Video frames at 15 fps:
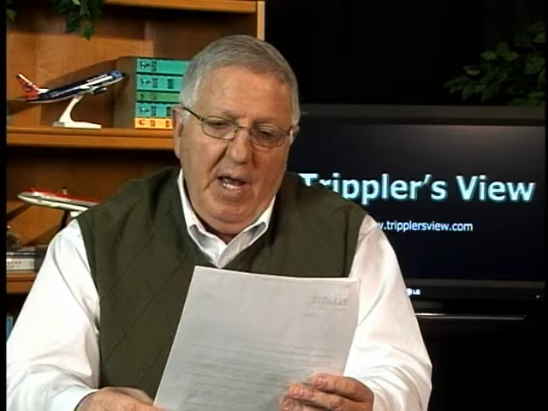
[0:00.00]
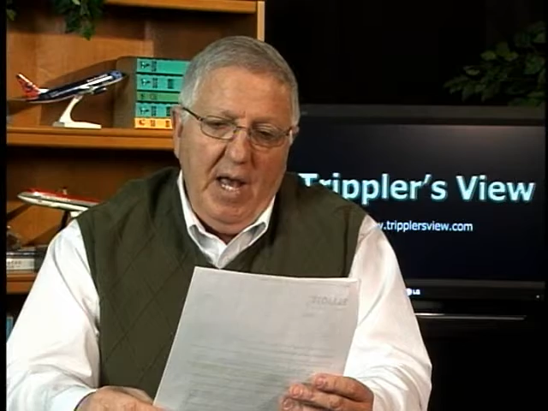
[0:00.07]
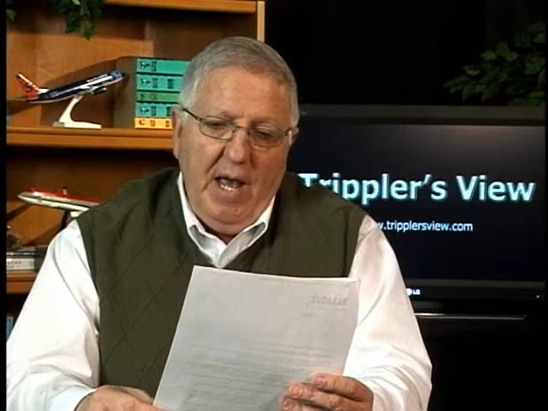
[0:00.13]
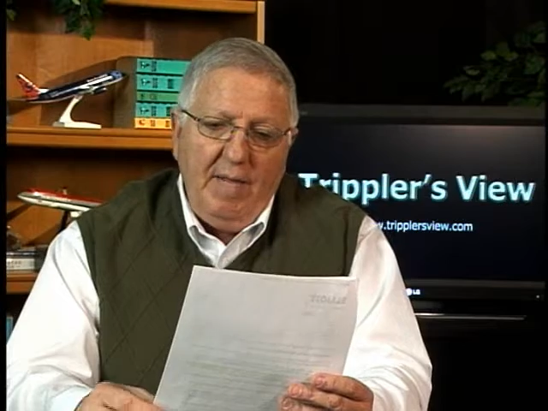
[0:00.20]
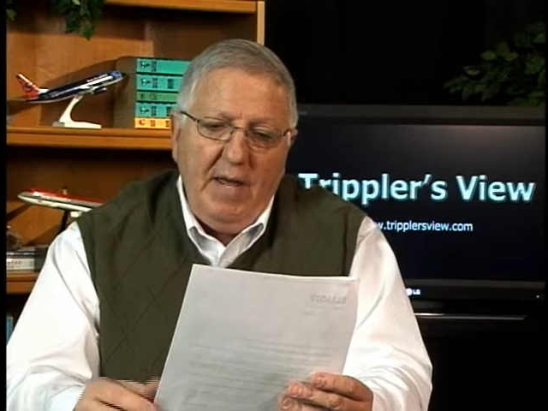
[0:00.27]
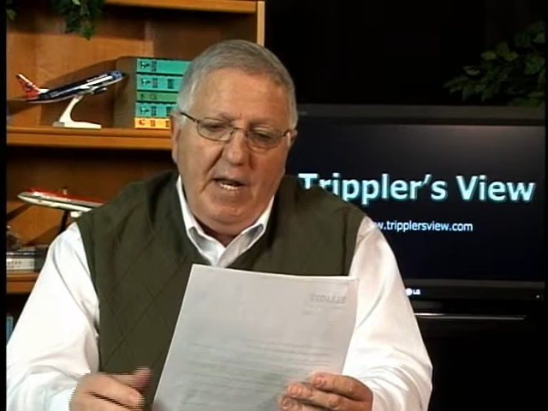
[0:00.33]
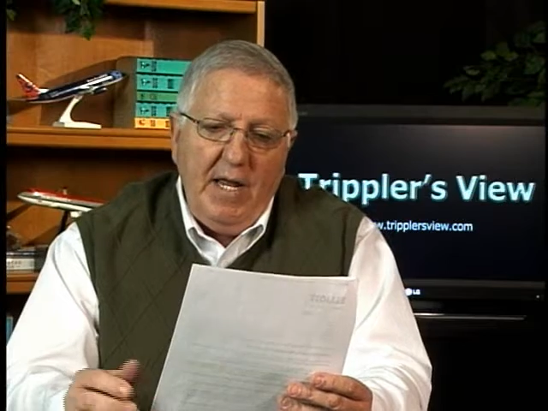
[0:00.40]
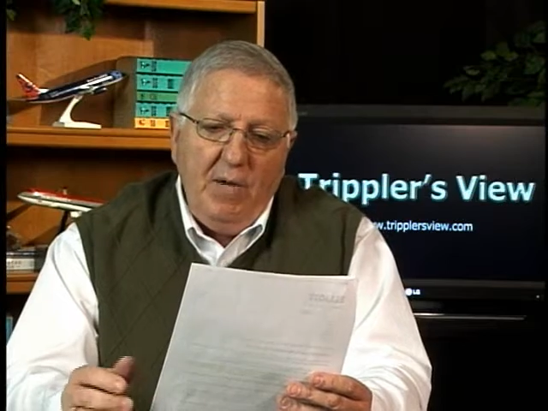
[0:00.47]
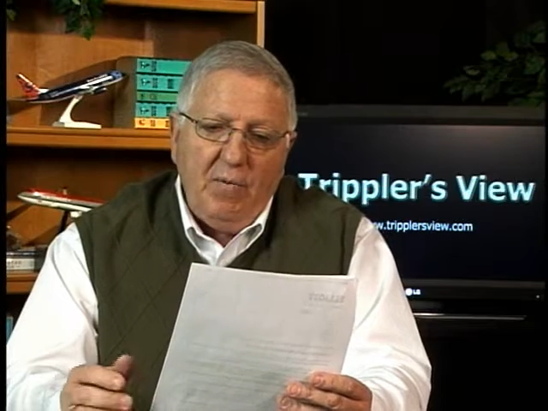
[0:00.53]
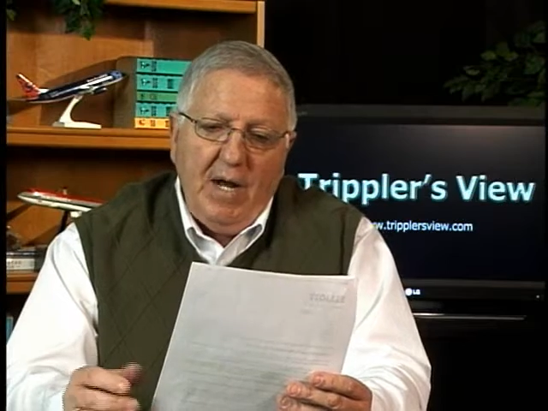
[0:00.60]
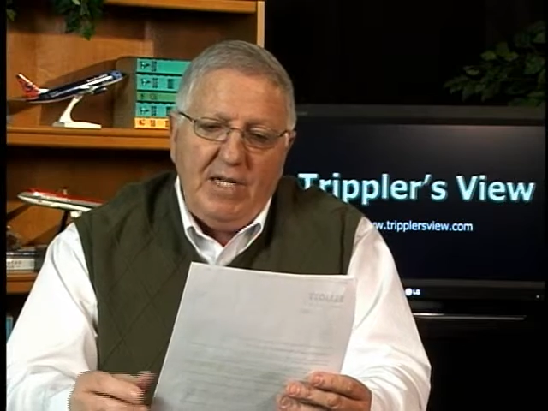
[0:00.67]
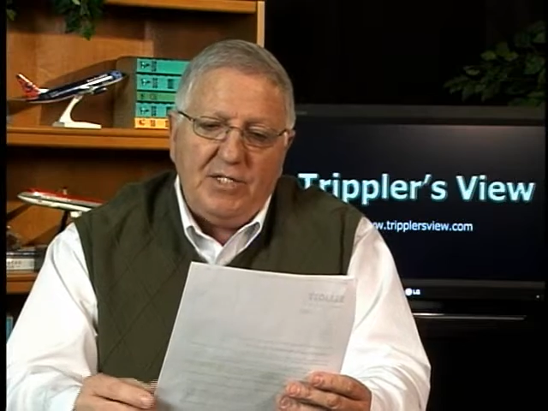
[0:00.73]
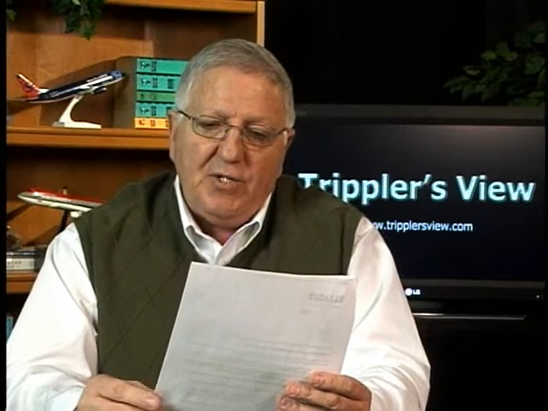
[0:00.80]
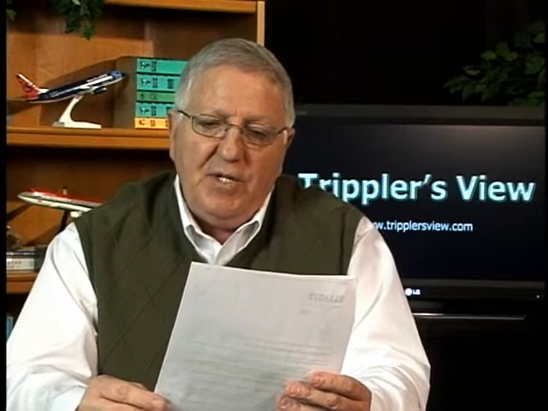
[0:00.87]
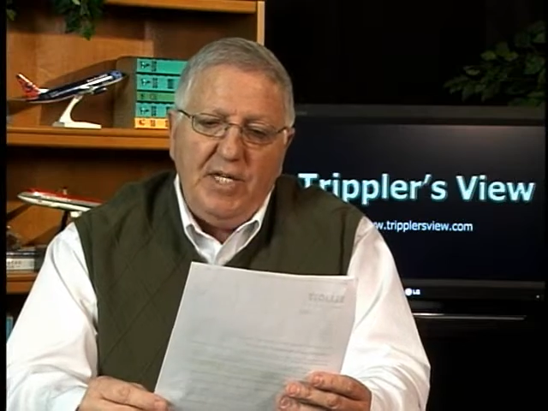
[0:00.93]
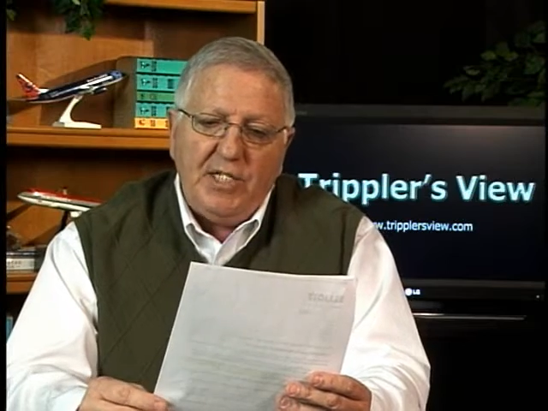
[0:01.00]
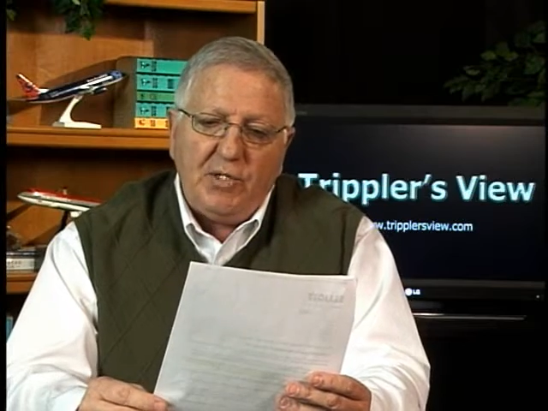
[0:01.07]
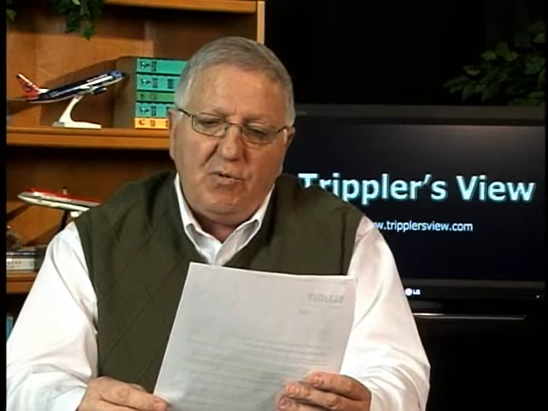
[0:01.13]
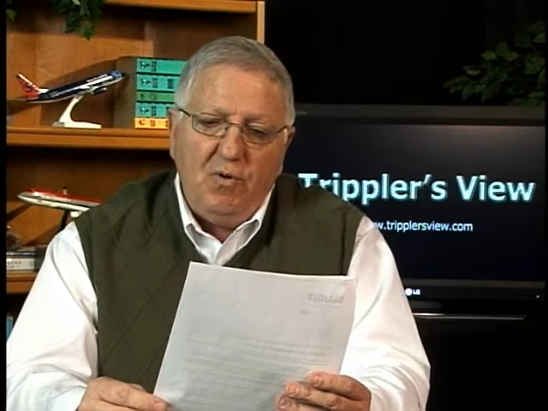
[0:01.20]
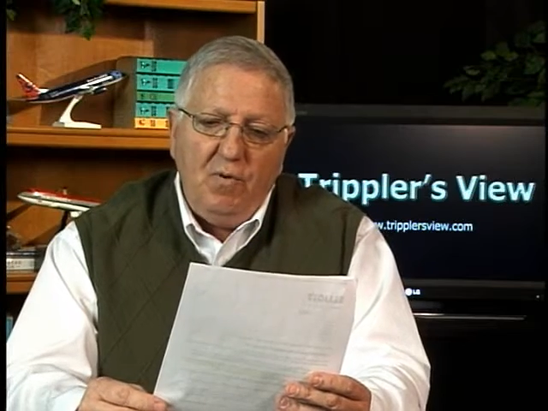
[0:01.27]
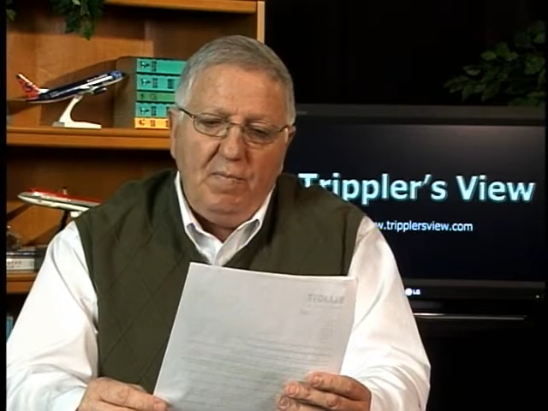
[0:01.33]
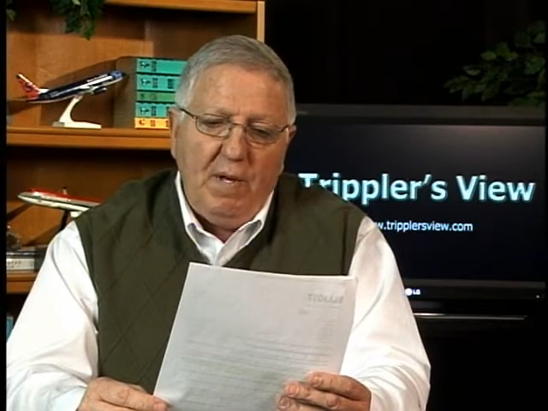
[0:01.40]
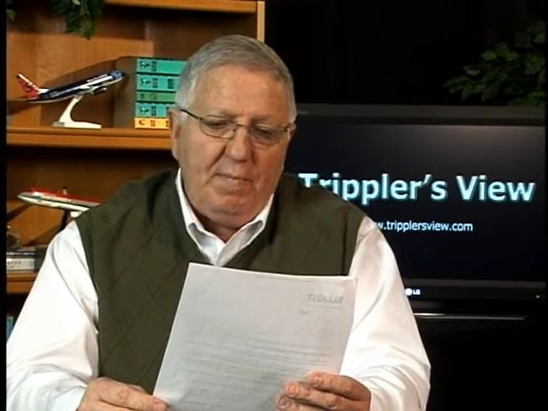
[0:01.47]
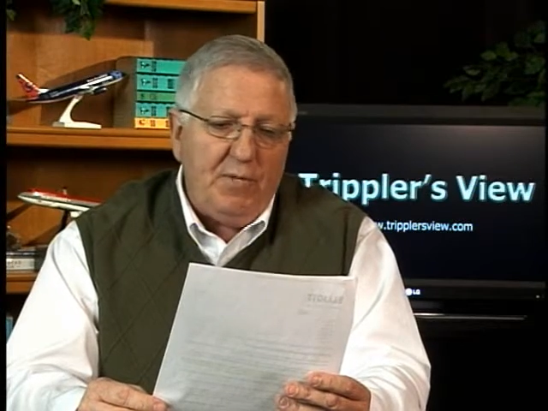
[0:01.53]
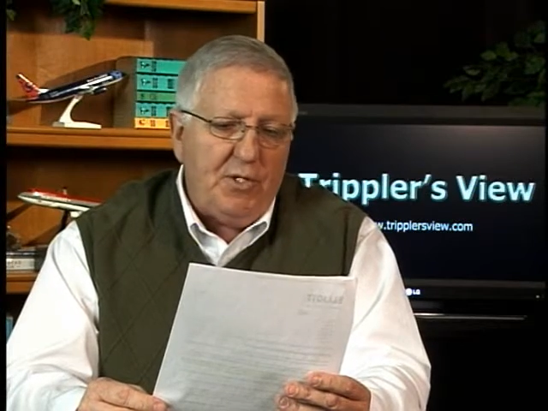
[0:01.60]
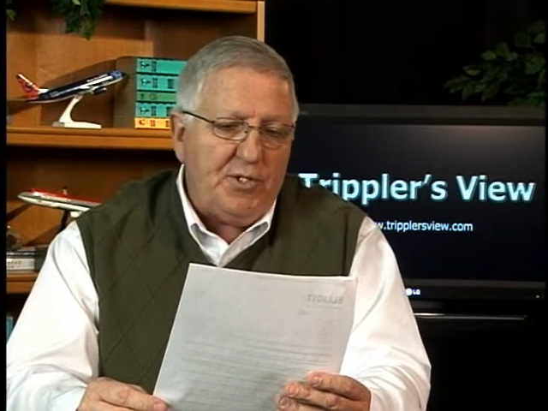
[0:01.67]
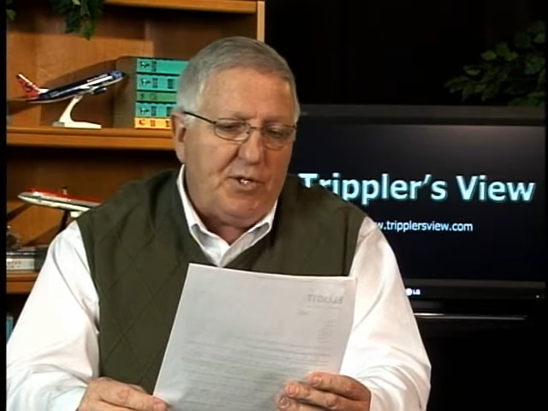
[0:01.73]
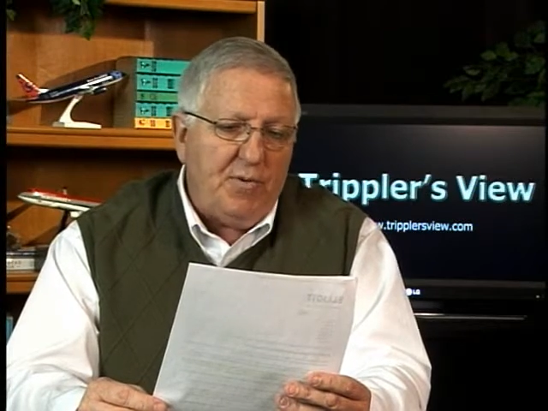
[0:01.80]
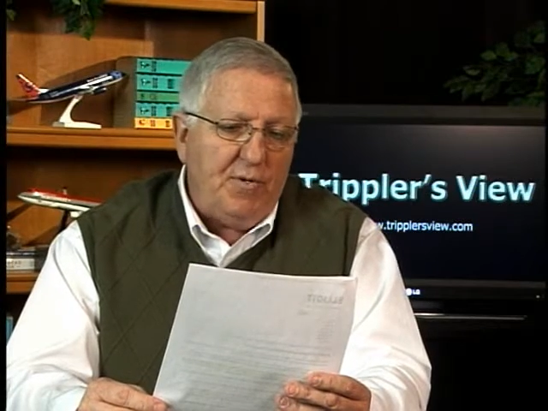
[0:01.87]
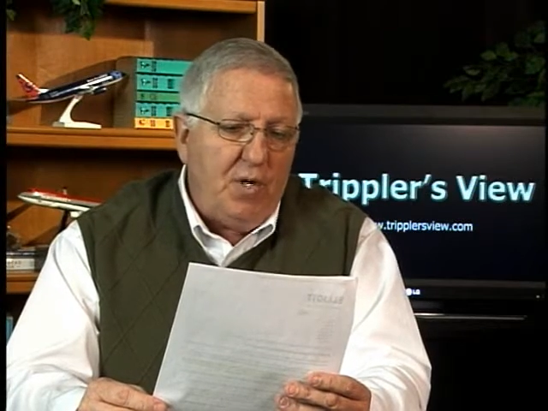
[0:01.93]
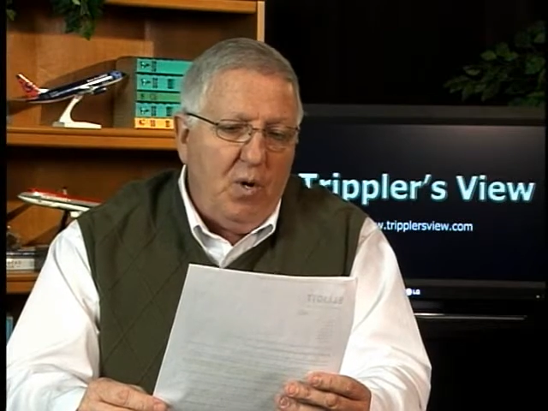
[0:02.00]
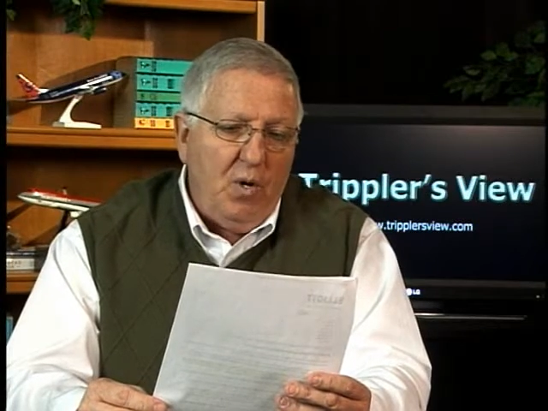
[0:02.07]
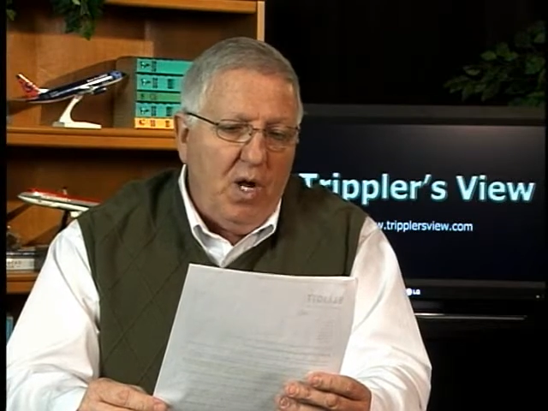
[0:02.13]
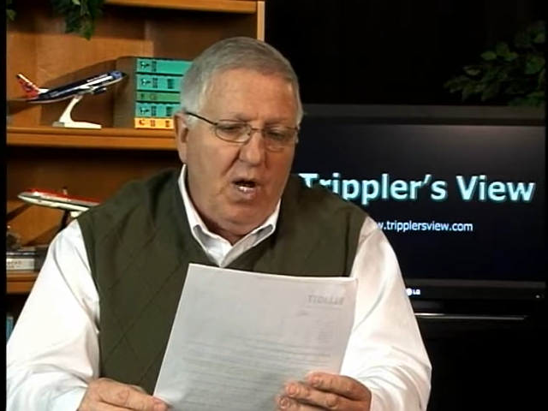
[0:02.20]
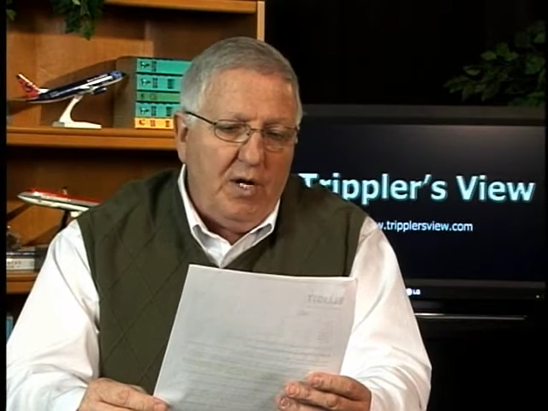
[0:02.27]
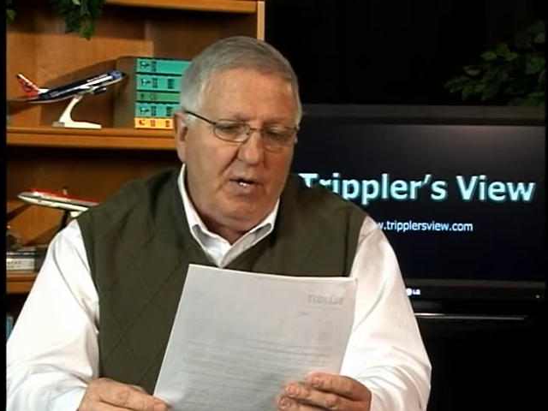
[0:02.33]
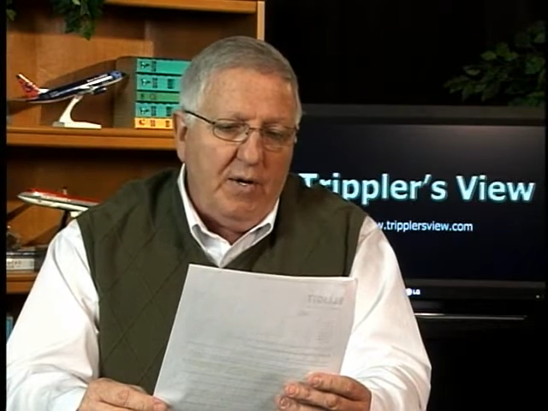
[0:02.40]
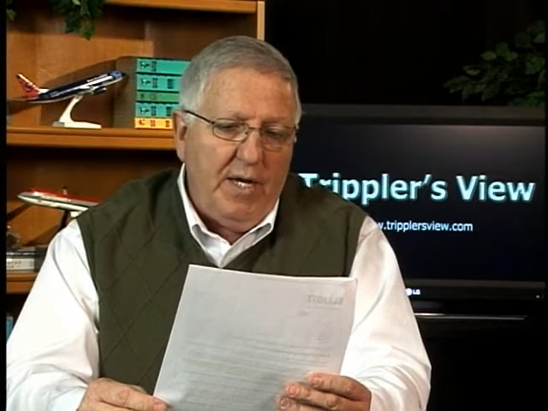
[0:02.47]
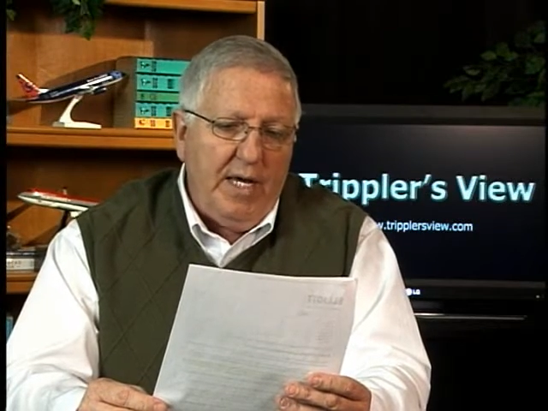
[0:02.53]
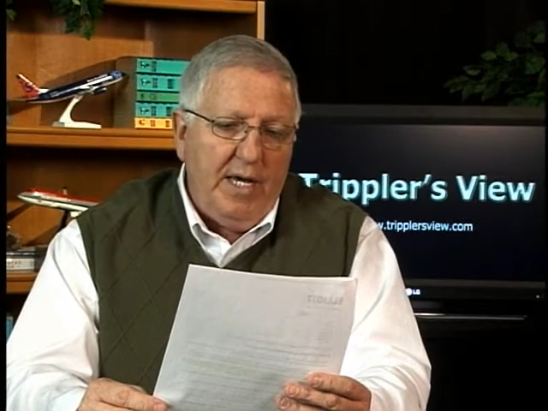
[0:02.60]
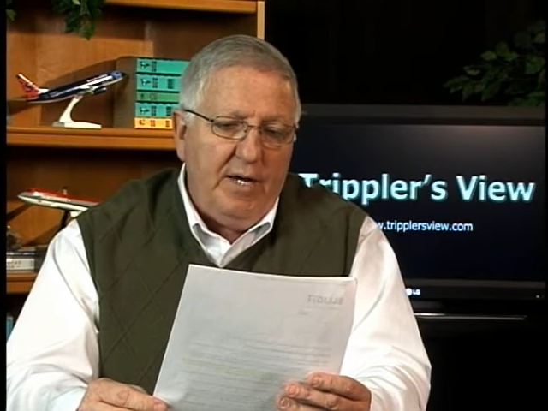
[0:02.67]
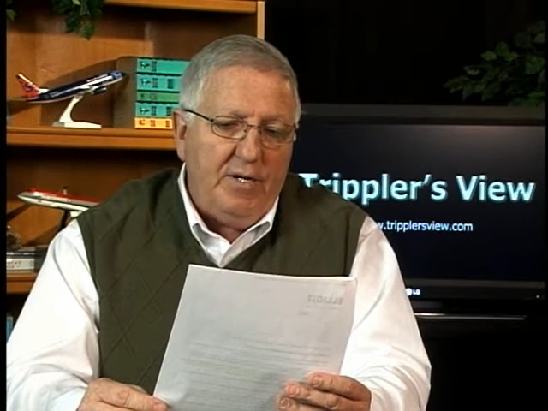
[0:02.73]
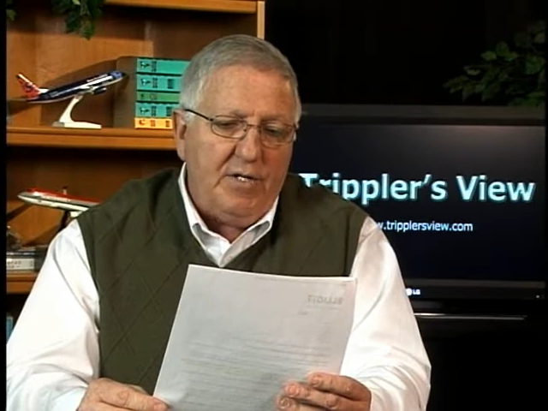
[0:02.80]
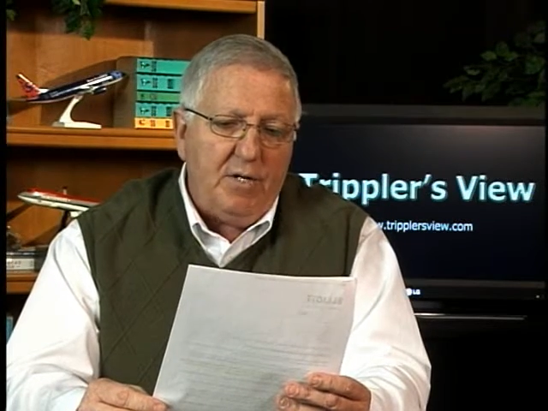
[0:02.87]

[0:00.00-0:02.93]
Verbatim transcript: And then he writes, These crew members are no longer here